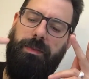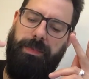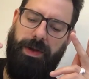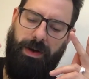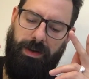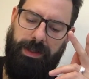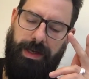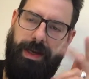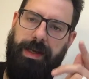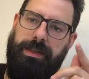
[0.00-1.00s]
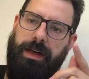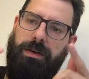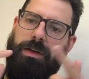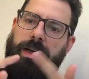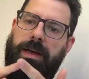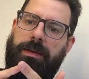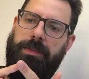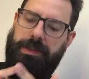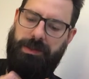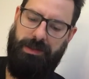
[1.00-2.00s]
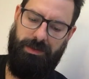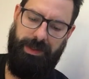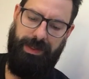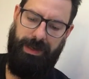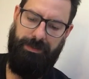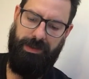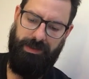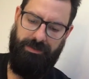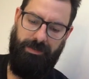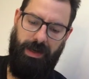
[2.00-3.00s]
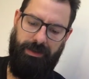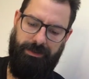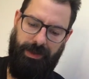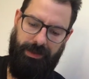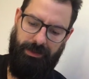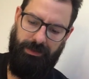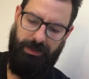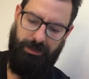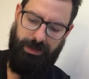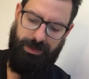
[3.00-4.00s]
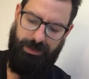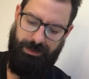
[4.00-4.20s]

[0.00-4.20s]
They're on that handout But just to recap, because I've modified it a little bit,